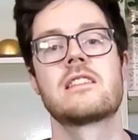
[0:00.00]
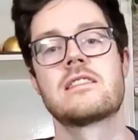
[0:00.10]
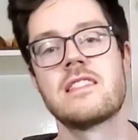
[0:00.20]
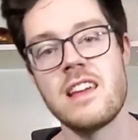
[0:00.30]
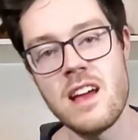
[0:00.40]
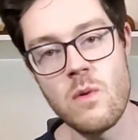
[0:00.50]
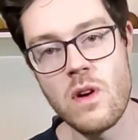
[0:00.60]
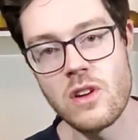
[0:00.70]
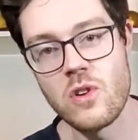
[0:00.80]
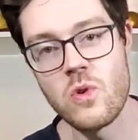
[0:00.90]
Today I
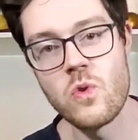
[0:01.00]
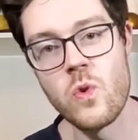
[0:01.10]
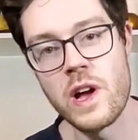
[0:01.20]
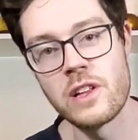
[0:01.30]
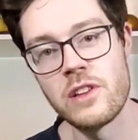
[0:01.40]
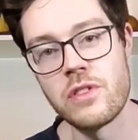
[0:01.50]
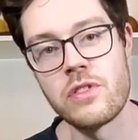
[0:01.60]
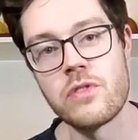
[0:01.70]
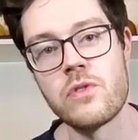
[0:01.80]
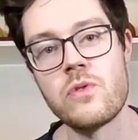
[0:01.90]
want to go quickly
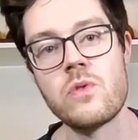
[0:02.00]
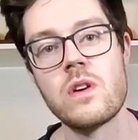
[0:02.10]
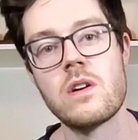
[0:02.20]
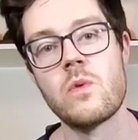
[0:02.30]
through